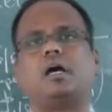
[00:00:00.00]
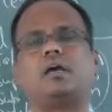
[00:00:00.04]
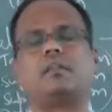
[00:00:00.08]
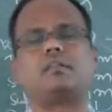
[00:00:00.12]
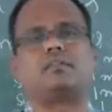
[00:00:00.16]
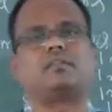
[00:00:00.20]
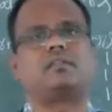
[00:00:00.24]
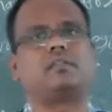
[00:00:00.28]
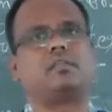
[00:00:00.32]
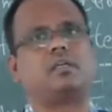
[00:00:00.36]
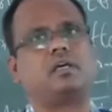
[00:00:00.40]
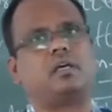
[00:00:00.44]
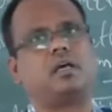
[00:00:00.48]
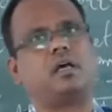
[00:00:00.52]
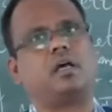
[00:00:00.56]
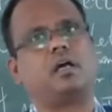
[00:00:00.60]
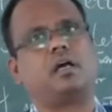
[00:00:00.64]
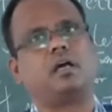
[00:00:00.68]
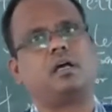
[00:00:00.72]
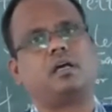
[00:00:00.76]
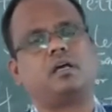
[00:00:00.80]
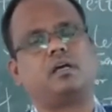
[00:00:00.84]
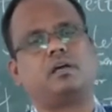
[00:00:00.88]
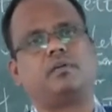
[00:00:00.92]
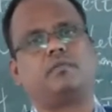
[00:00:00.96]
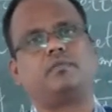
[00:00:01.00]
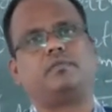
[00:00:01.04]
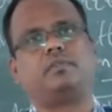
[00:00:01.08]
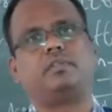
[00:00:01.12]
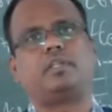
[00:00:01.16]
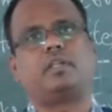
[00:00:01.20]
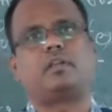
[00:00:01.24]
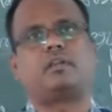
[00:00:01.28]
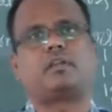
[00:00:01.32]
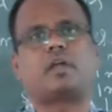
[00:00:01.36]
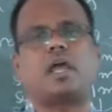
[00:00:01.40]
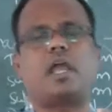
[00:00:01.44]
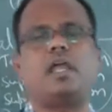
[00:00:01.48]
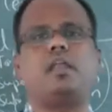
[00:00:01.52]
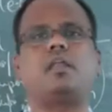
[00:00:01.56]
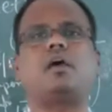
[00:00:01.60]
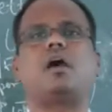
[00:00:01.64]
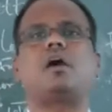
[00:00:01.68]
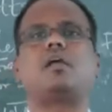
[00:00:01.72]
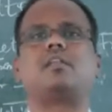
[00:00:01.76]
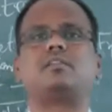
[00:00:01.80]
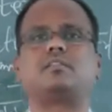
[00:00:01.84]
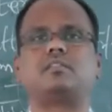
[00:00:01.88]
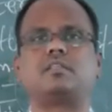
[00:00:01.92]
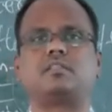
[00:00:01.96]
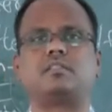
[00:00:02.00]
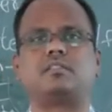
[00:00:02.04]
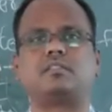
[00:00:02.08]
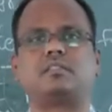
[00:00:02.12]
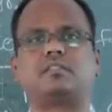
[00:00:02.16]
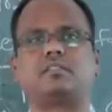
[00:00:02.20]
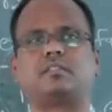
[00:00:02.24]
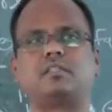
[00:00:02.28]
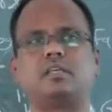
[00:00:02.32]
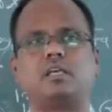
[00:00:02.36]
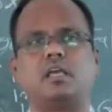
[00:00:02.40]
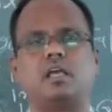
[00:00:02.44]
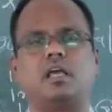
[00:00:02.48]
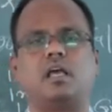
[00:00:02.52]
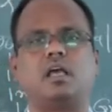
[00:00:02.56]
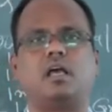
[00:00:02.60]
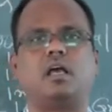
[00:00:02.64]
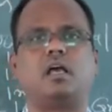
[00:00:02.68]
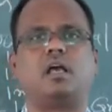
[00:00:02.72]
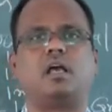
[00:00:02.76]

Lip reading: are the right answers